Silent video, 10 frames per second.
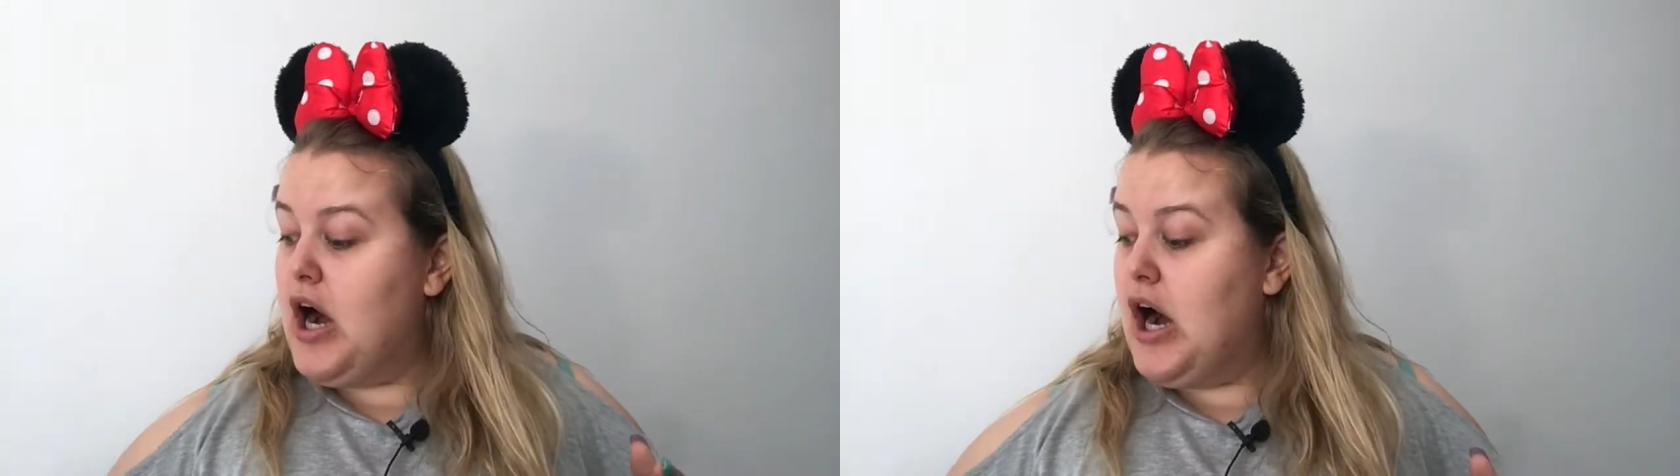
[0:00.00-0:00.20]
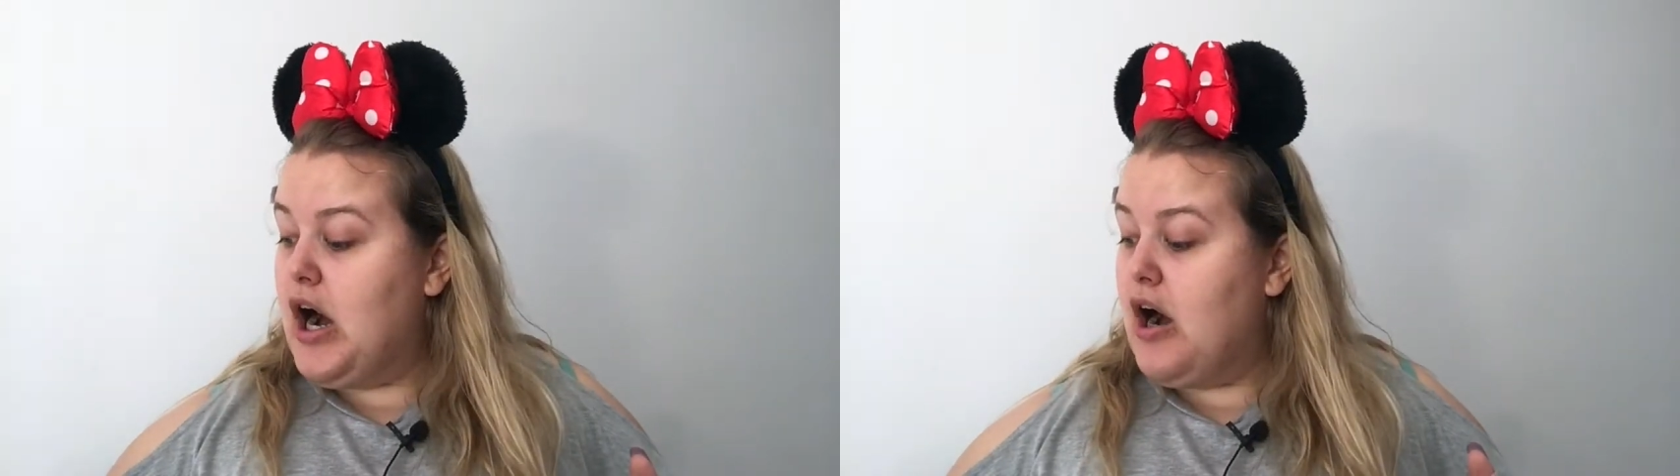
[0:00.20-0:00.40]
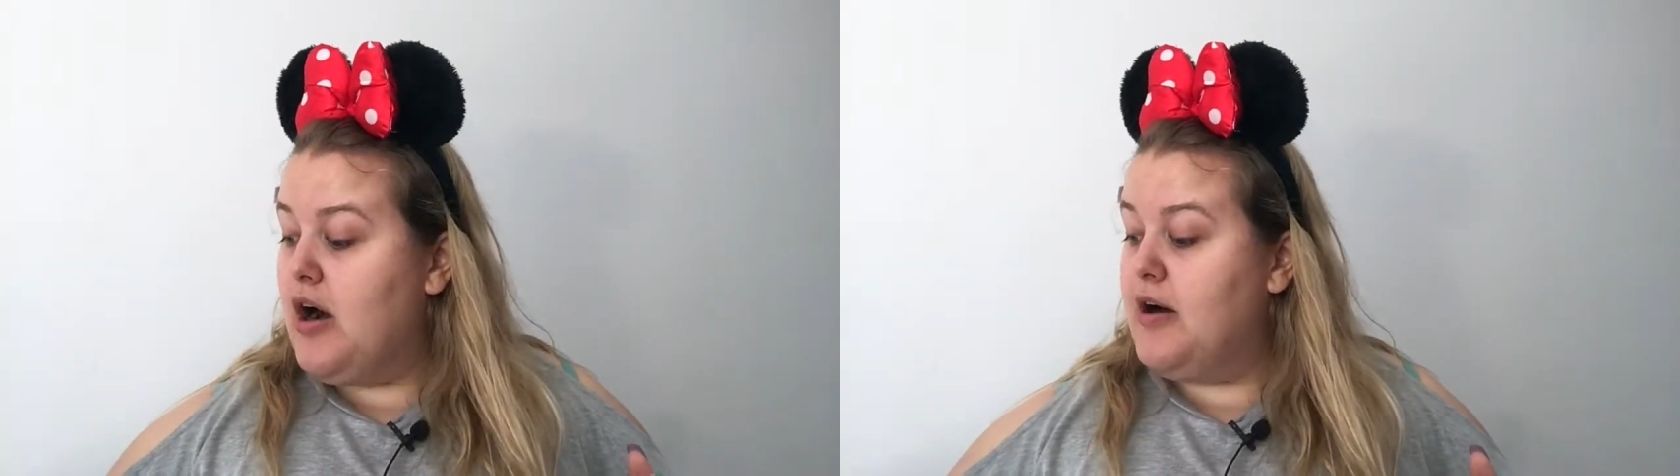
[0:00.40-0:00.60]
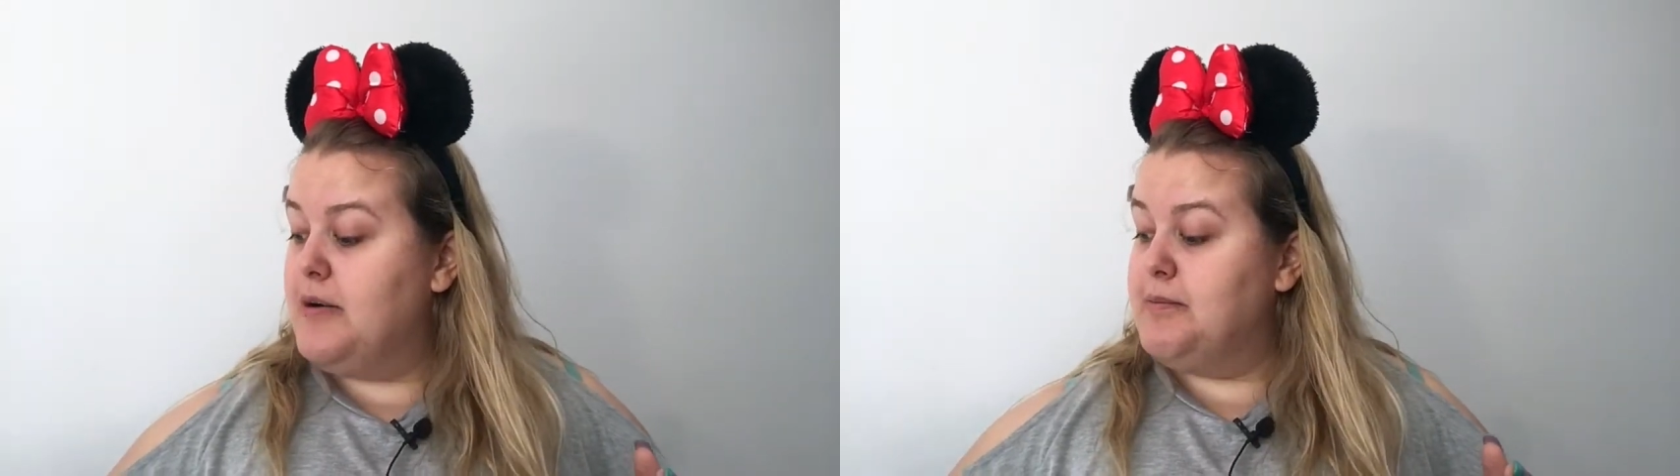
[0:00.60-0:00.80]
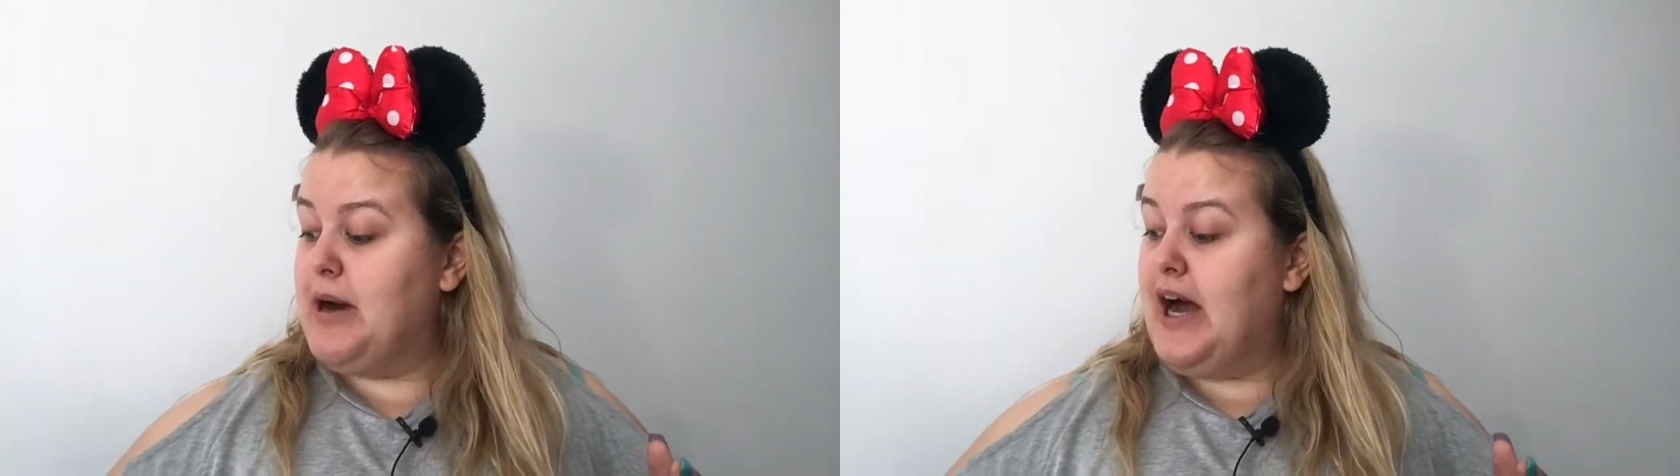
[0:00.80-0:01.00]
are
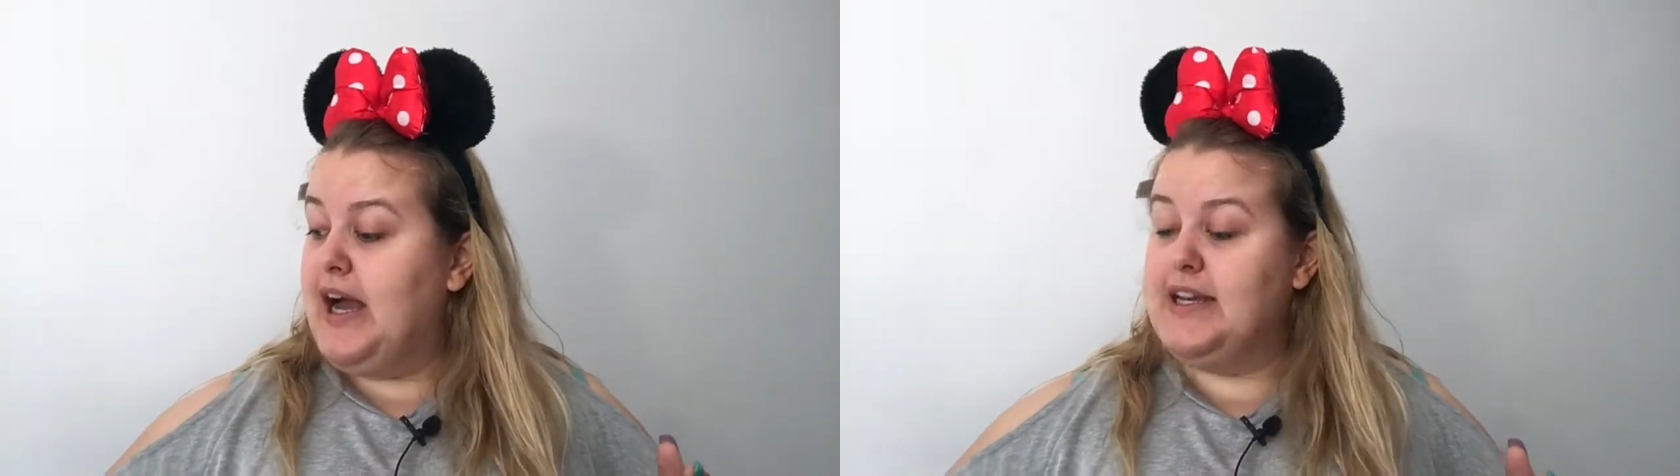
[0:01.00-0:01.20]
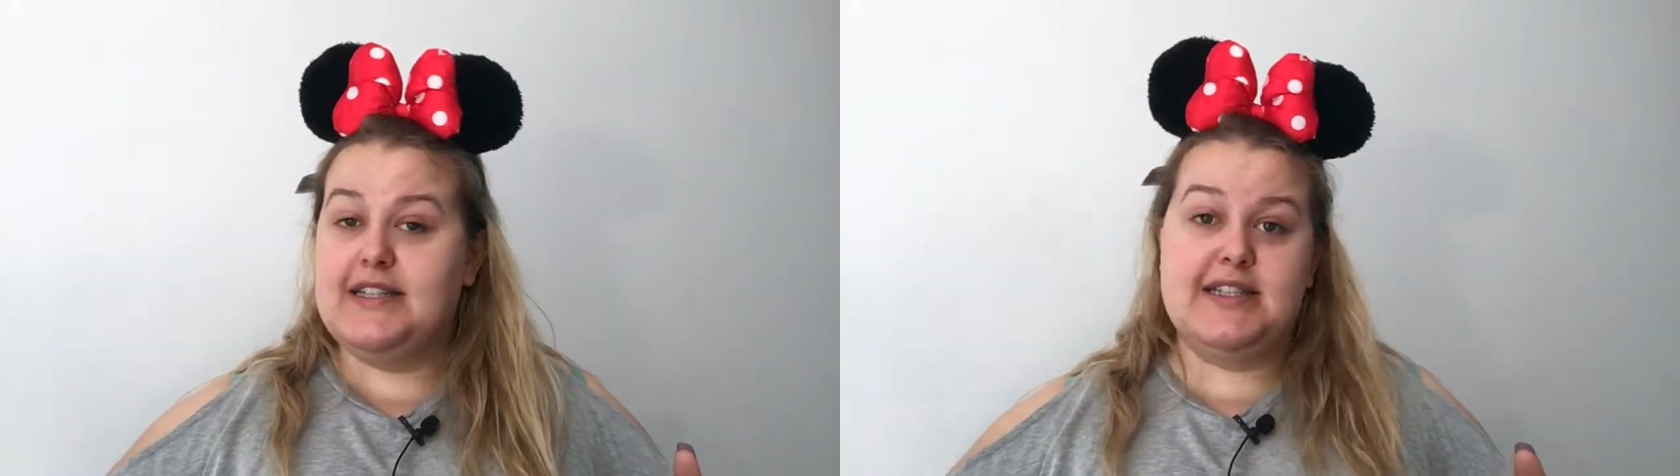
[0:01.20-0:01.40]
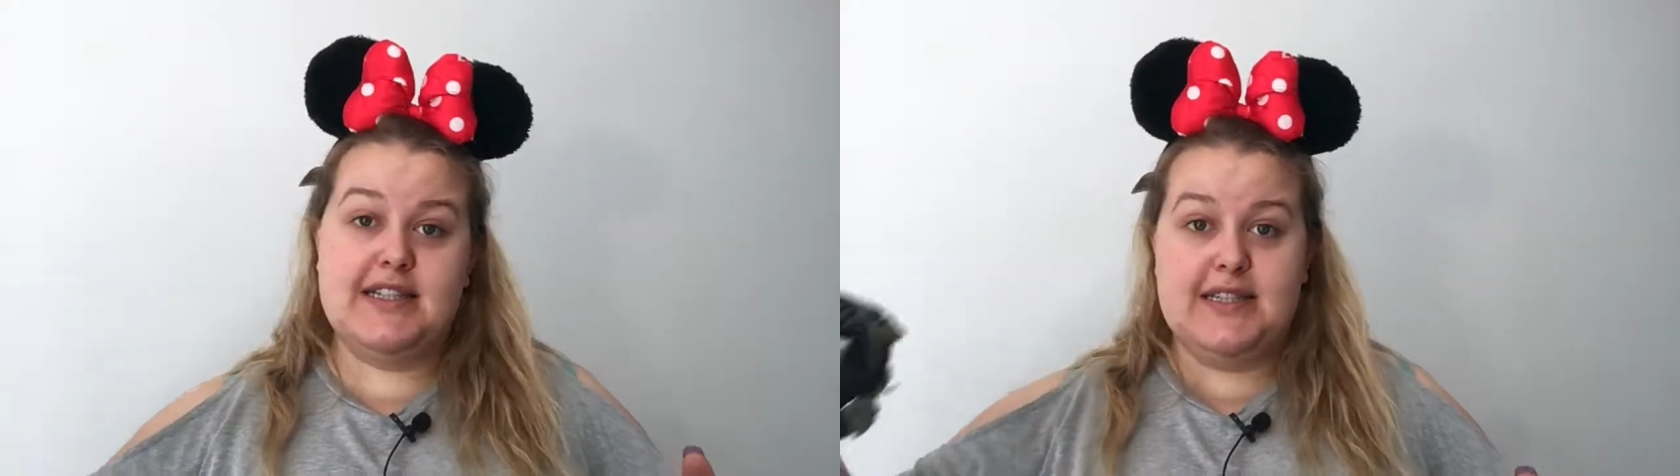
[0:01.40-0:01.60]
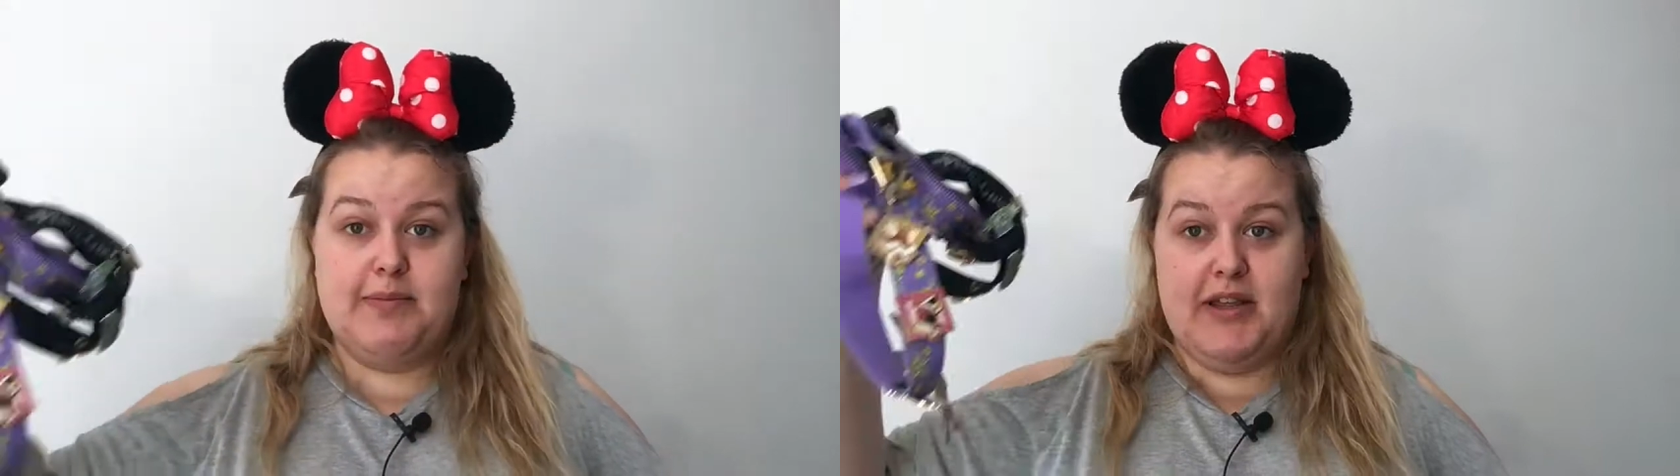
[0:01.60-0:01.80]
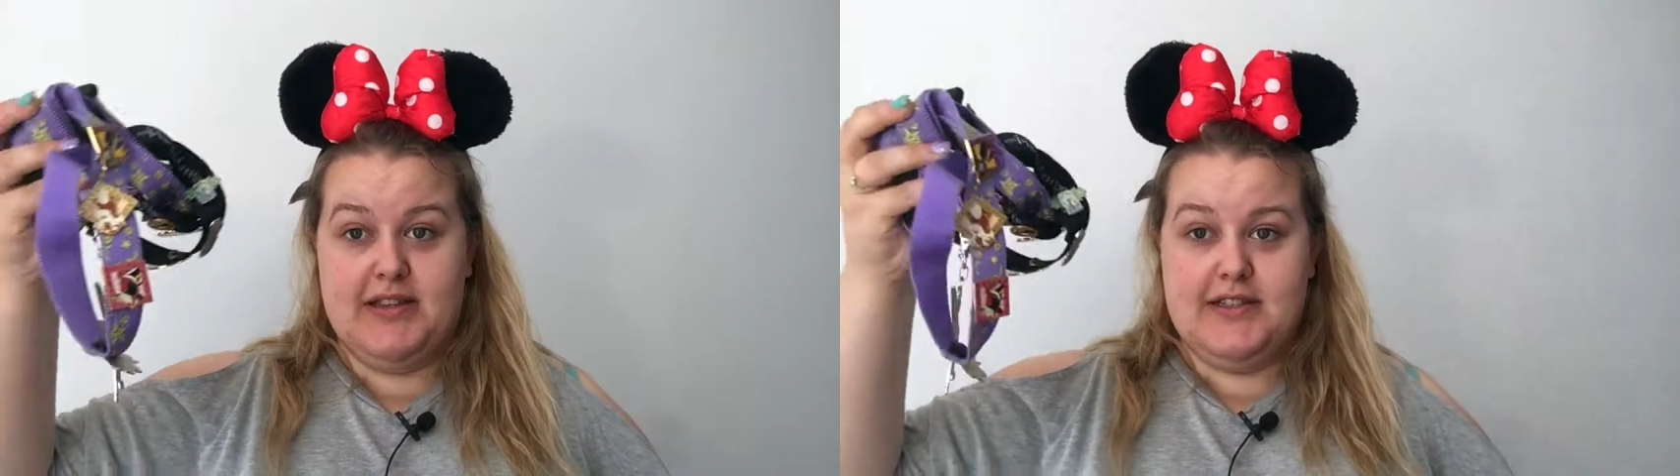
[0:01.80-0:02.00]
my Disney
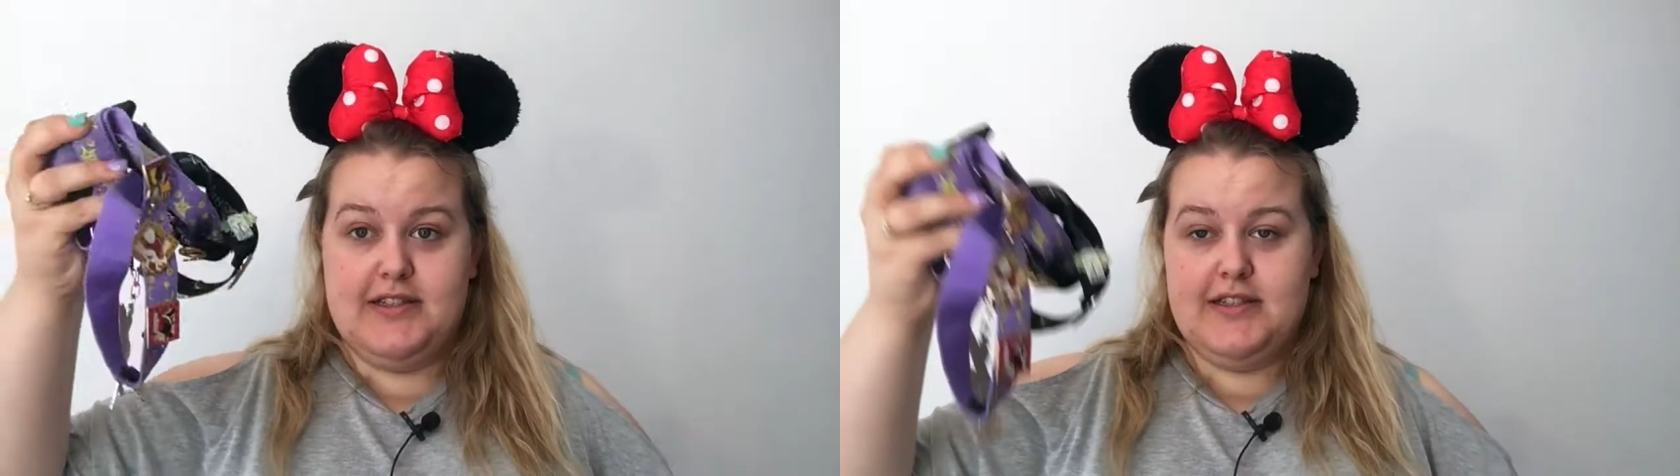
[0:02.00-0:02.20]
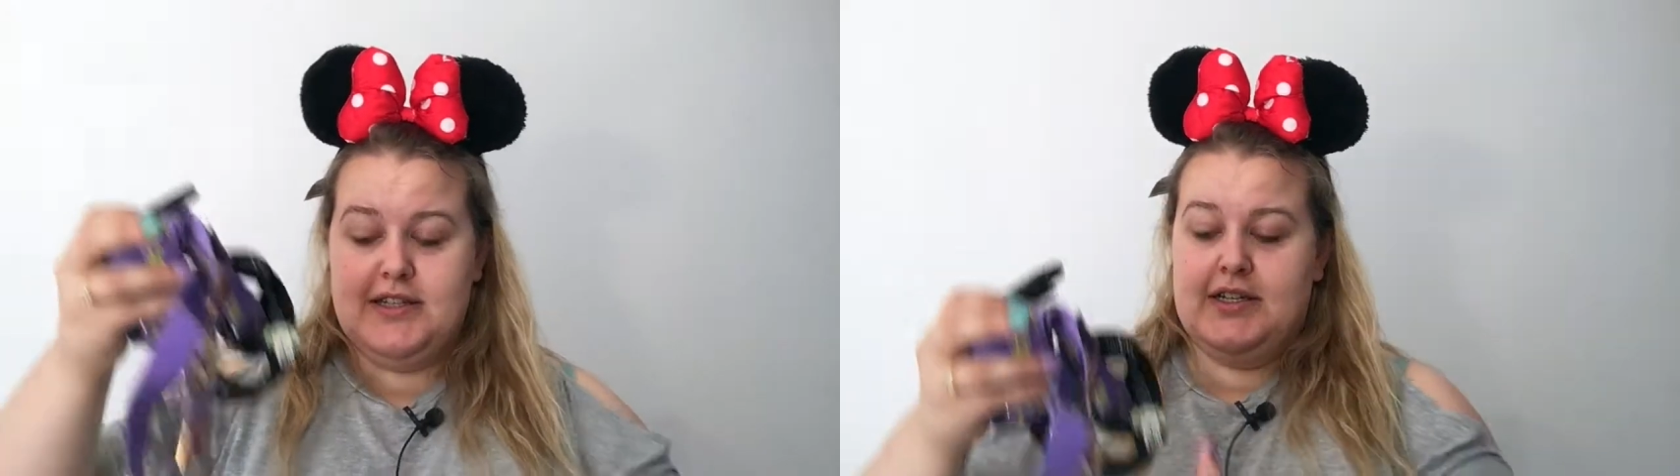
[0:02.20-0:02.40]
pins.